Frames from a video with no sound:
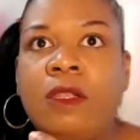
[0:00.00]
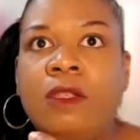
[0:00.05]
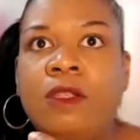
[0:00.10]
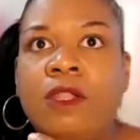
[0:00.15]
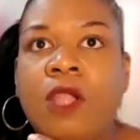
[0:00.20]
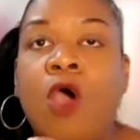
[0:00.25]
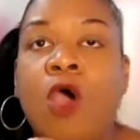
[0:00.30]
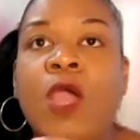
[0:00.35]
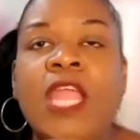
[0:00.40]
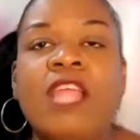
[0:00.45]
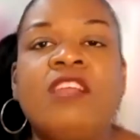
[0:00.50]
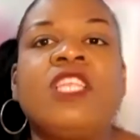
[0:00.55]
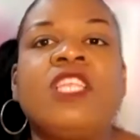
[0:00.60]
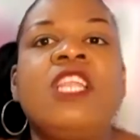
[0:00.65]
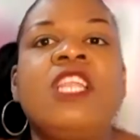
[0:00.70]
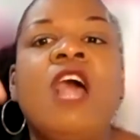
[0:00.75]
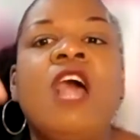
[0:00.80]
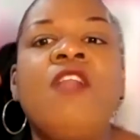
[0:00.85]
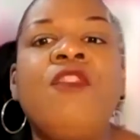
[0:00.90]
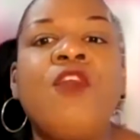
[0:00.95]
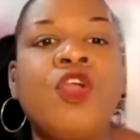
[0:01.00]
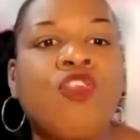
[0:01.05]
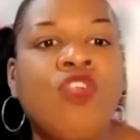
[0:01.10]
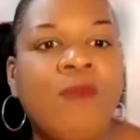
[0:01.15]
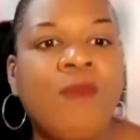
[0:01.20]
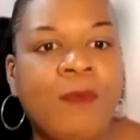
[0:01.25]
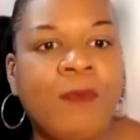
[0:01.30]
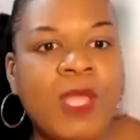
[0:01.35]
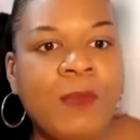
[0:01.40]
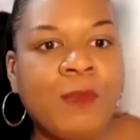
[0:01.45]
oh, here's another group
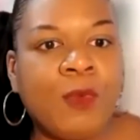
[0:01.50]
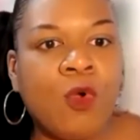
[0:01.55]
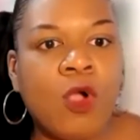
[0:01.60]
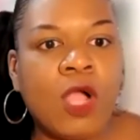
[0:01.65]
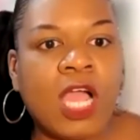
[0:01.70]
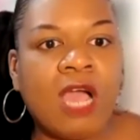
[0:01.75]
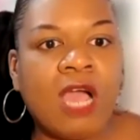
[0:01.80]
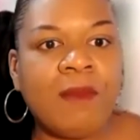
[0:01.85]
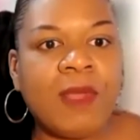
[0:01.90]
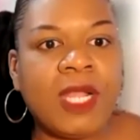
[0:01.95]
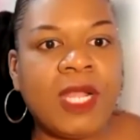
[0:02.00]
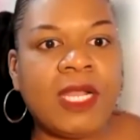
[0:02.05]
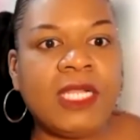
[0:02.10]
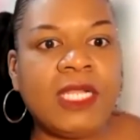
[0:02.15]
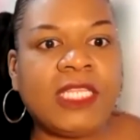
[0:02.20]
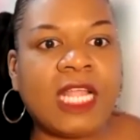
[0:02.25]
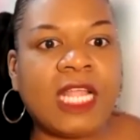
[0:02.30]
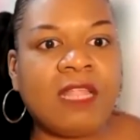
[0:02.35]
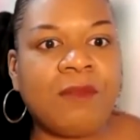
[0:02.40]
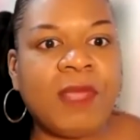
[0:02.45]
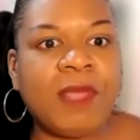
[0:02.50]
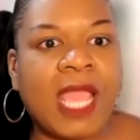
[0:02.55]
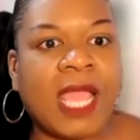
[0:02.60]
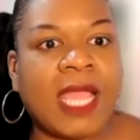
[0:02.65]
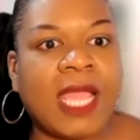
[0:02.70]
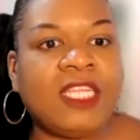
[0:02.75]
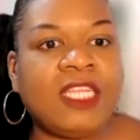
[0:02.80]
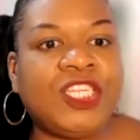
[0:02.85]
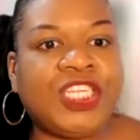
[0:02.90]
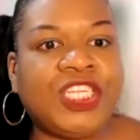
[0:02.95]
of people coming in and telling me I
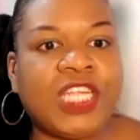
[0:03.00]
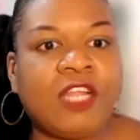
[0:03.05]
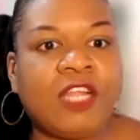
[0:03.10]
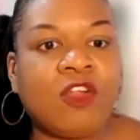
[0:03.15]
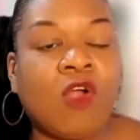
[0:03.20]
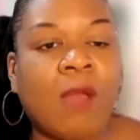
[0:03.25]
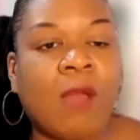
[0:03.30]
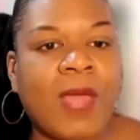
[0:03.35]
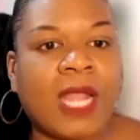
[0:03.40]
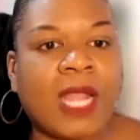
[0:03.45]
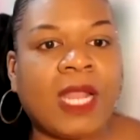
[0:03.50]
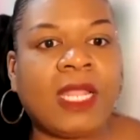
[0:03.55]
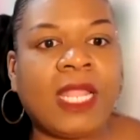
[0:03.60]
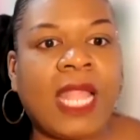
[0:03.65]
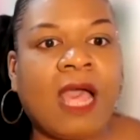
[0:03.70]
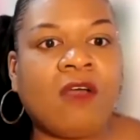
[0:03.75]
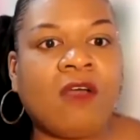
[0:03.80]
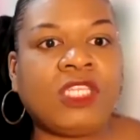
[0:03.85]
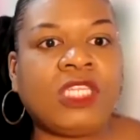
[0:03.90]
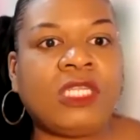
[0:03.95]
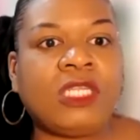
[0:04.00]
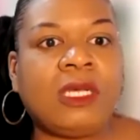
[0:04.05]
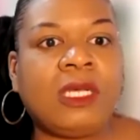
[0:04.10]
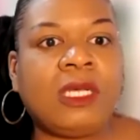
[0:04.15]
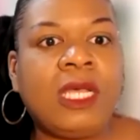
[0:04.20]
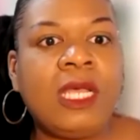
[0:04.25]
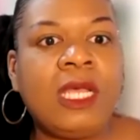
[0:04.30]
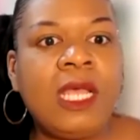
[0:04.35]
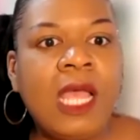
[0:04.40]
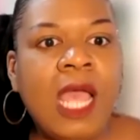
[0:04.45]
ain't shit or I'm not allowed to
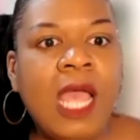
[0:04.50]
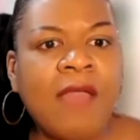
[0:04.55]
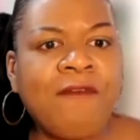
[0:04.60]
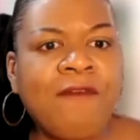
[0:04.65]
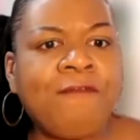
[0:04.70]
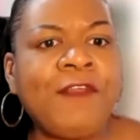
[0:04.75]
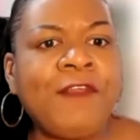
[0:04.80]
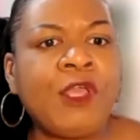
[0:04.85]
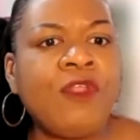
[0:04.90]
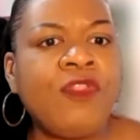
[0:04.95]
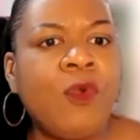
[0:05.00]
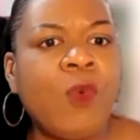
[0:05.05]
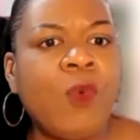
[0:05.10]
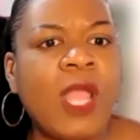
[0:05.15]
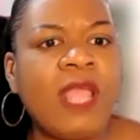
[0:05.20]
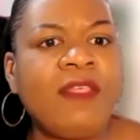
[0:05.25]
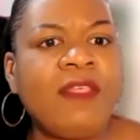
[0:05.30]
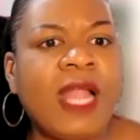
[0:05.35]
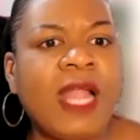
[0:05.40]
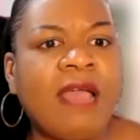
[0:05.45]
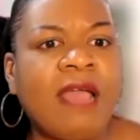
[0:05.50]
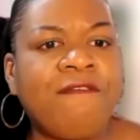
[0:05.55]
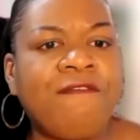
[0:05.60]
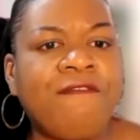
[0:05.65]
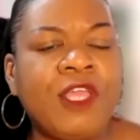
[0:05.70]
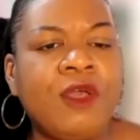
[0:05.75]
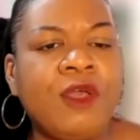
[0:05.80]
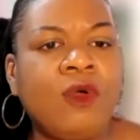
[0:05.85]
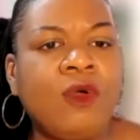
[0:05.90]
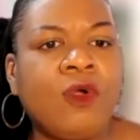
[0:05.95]
feel the way that I
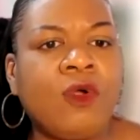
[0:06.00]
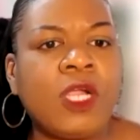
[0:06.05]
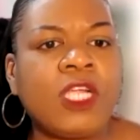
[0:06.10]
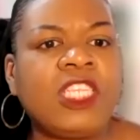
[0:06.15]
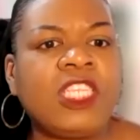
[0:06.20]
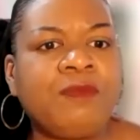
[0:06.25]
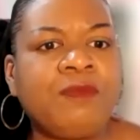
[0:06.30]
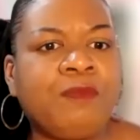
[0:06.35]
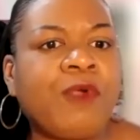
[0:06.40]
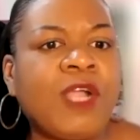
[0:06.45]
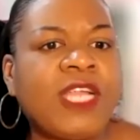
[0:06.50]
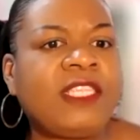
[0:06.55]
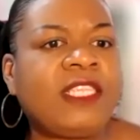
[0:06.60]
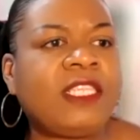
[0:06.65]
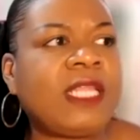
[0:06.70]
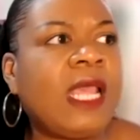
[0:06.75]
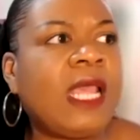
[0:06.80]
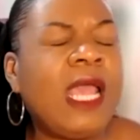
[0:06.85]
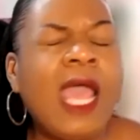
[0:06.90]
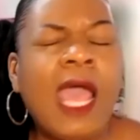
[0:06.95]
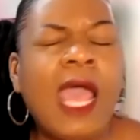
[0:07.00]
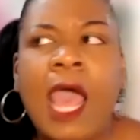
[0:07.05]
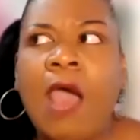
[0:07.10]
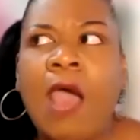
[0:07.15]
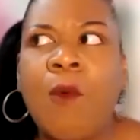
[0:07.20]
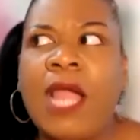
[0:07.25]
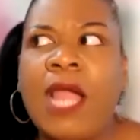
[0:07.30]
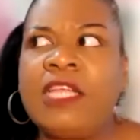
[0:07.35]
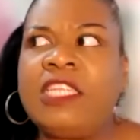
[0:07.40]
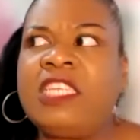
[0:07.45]
feel or express
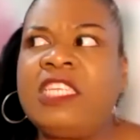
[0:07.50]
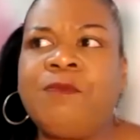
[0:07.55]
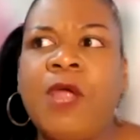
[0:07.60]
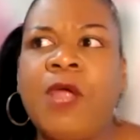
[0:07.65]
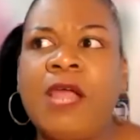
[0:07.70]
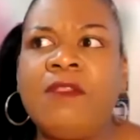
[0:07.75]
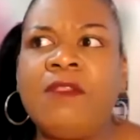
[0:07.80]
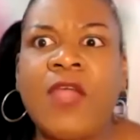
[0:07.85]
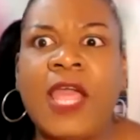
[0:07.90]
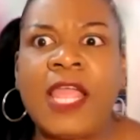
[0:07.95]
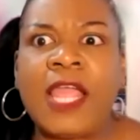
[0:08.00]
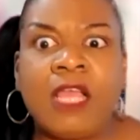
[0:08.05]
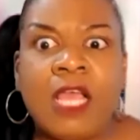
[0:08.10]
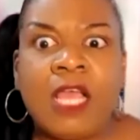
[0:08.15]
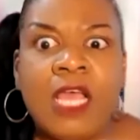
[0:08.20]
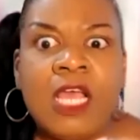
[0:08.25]
how I uh, like